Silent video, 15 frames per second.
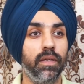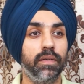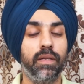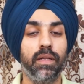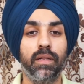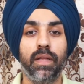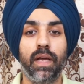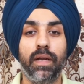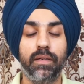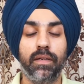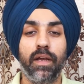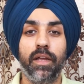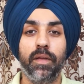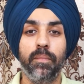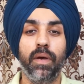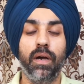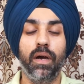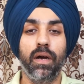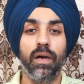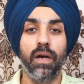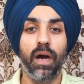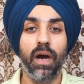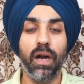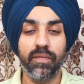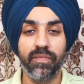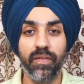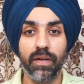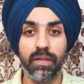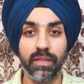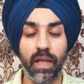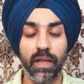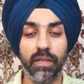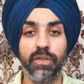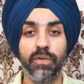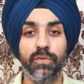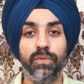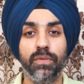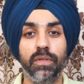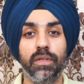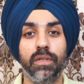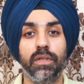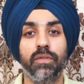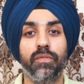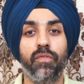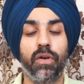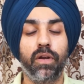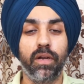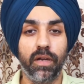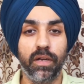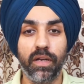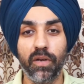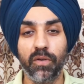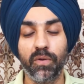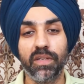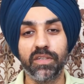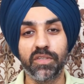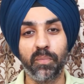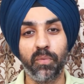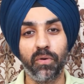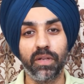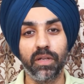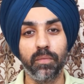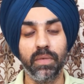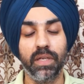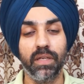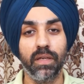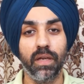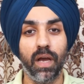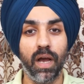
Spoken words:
Till that time, heartfelt thank you for continually supporting me.